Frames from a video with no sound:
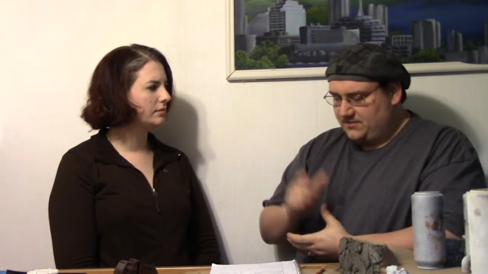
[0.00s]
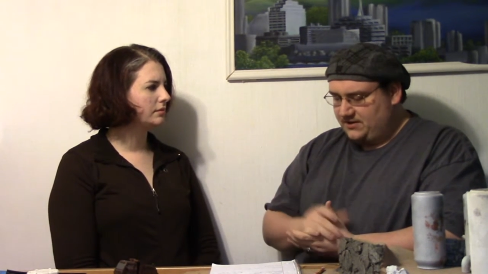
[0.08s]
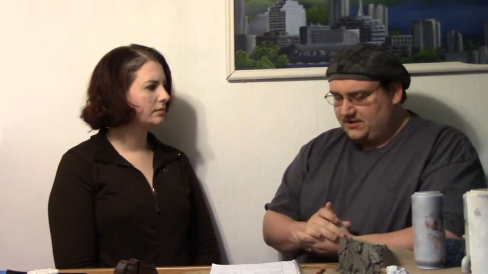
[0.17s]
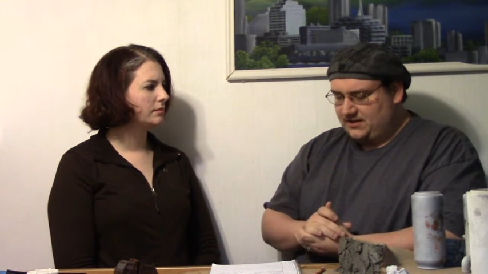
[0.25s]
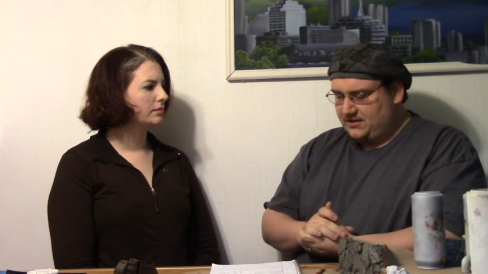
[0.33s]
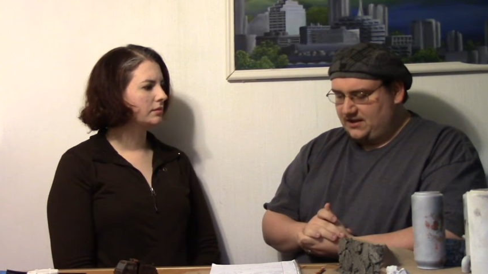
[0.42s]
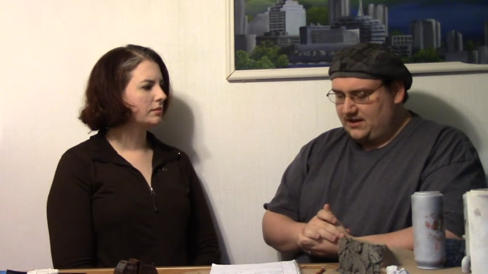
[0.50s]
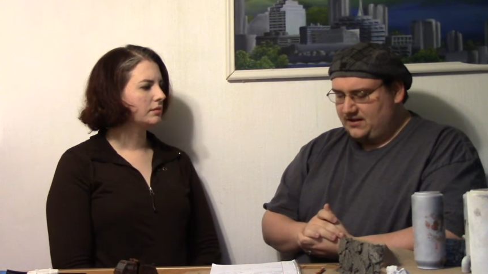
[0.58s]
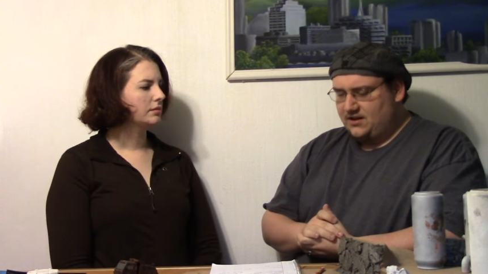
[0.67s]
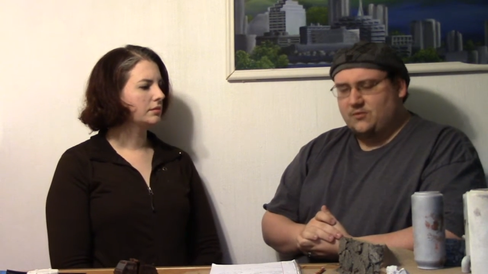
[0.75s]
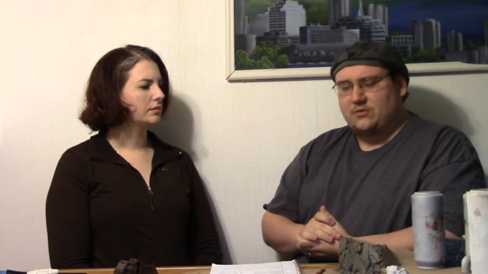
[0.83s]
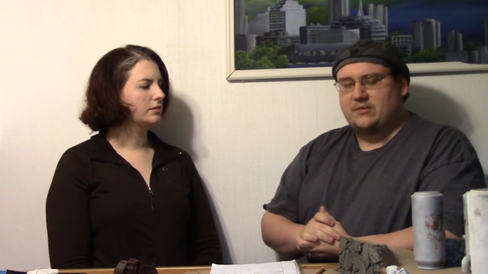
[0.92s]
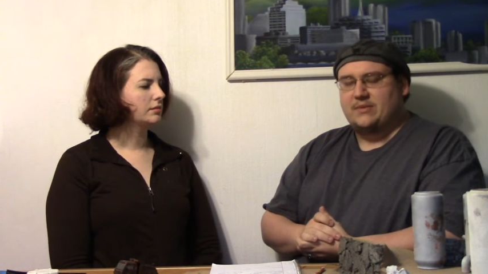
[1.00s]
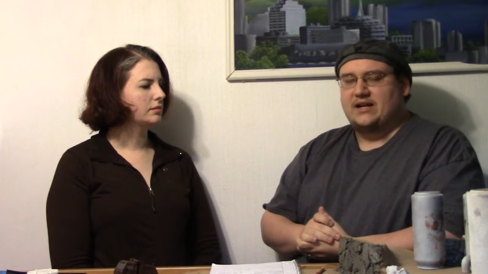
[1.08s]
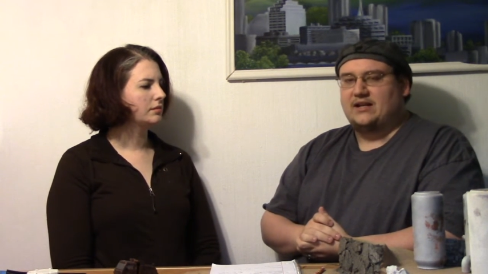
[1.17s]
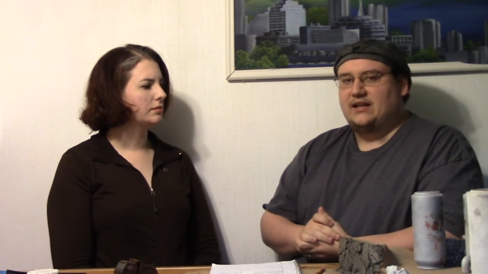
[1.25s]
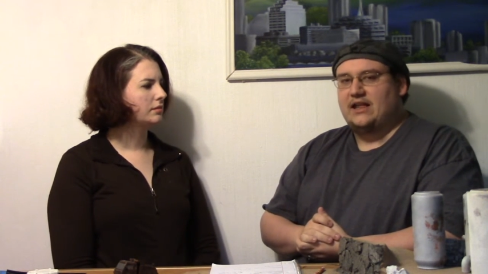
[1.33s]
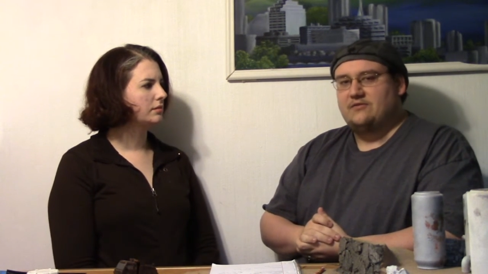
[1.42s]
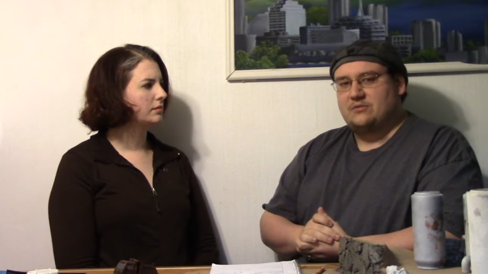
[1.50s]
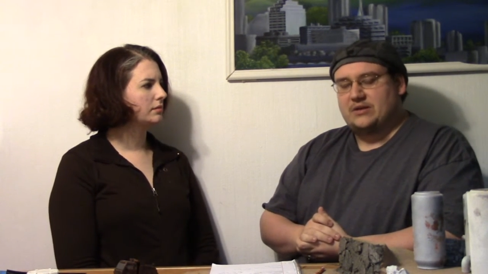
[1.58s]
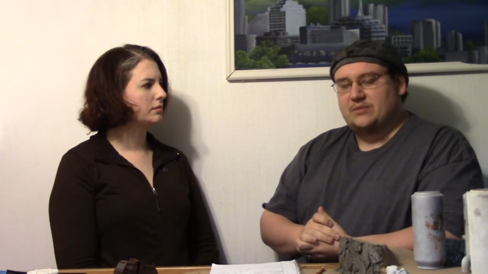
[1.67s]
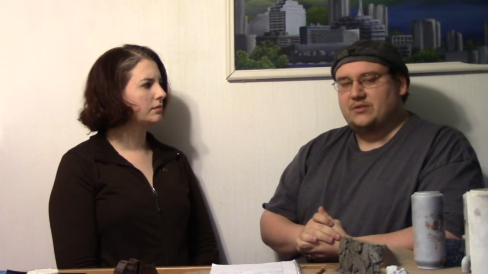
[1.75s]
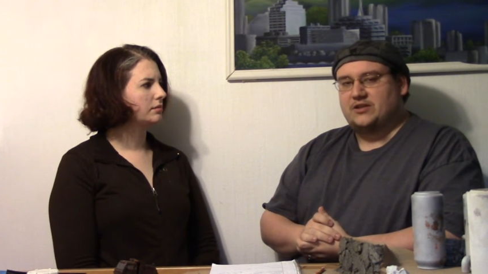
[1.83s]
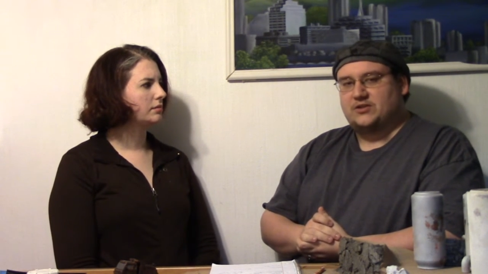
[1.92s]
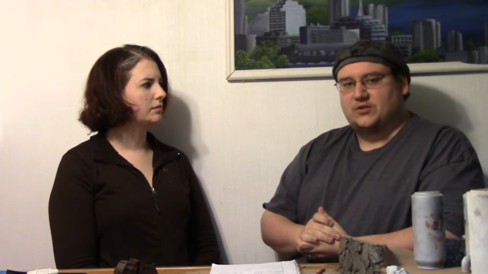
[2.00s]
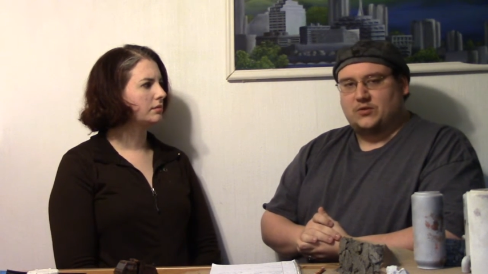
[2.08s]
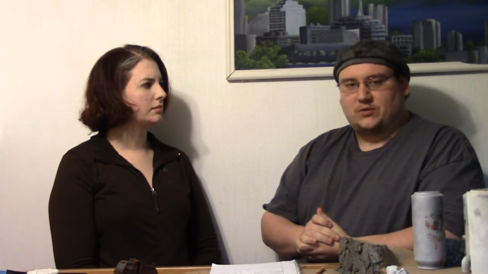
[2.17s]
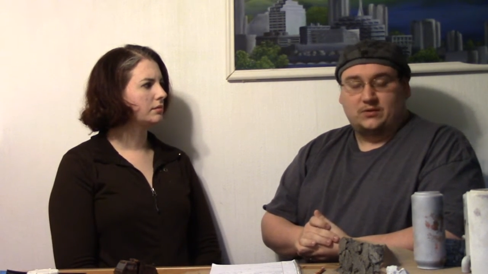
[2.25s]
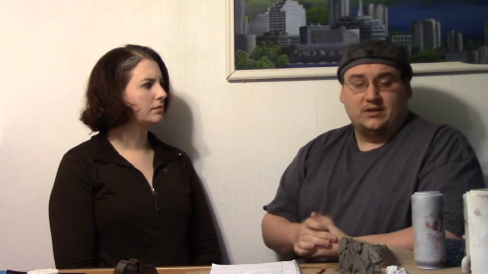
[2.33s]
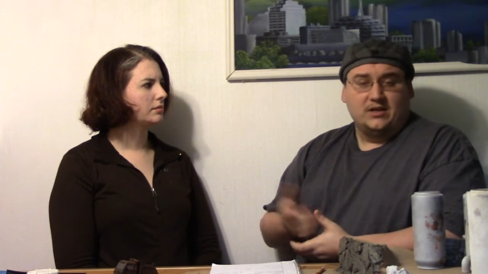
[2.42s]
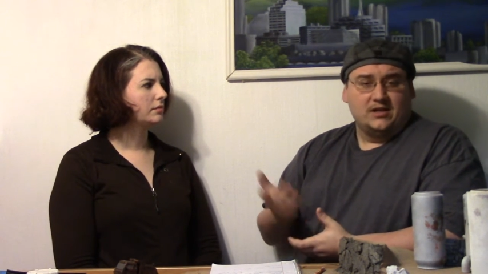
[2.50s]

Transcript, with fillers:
Speaker 1: I think they ended up with about eleven people in total,